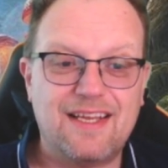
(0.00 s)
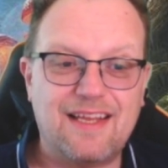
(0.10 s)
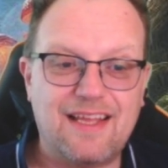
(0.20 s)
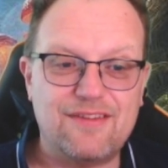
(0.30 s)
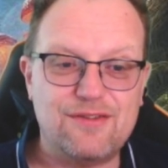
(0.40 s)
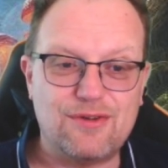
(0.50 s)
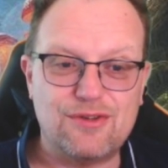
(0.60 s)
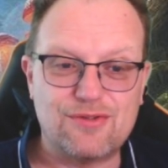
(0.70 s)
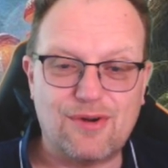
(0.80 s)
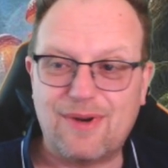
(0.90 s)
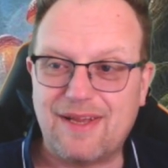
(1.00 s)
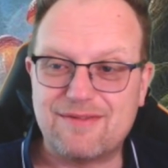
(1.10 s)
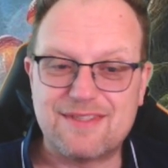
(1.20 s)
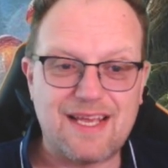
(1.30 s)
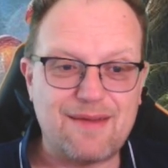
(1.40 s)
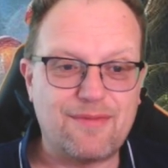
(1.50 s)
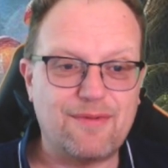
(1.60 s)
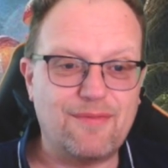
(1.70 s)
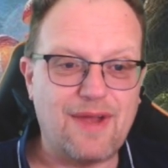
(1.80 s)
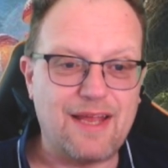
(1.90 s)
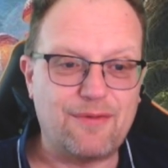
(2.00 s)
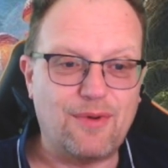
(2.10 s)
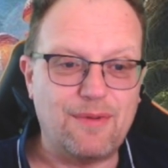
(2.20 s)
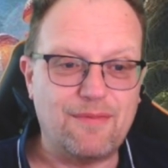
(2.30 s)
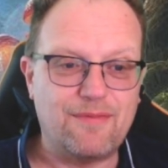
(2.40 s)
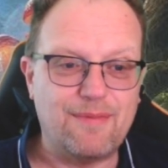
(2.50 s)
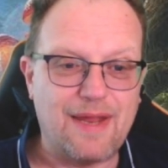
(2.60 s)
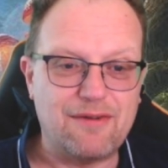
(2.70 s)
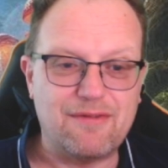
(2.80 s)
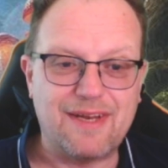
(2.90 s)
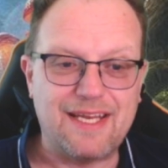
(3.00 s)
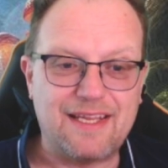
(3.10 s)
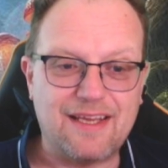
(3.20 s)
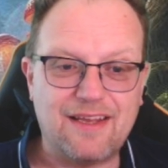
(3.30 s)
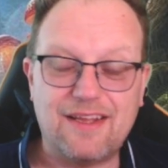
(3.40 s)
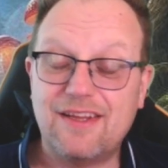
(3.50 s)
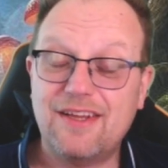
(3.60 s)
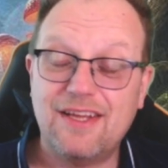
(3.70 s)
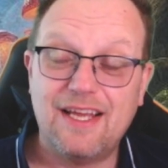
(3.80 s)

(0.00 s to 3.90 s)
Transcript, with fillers: Lands you control have tap, add 1 mana of any colour,